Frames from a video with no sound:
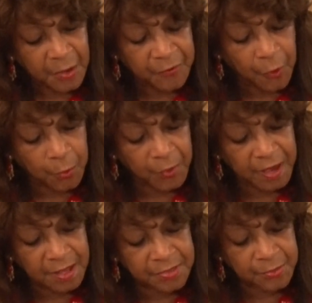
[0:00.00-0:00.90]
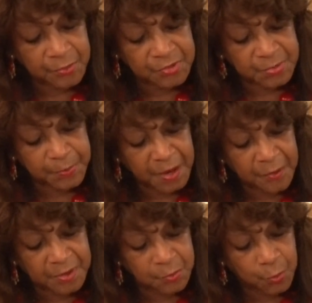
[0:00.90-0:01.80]
For we through
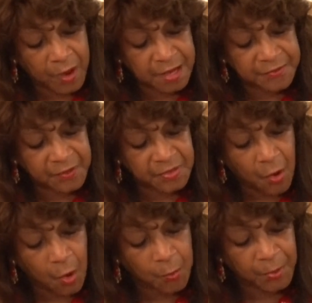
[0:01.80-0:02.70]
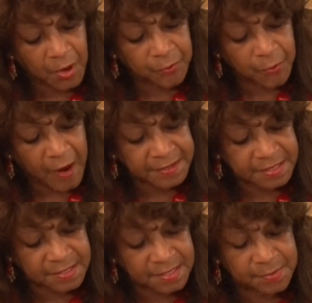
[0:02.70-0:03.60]
spirit wait for the hope of
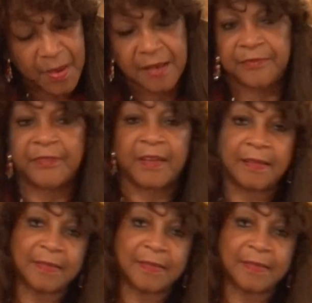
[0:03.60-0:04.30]
righteousness by faith.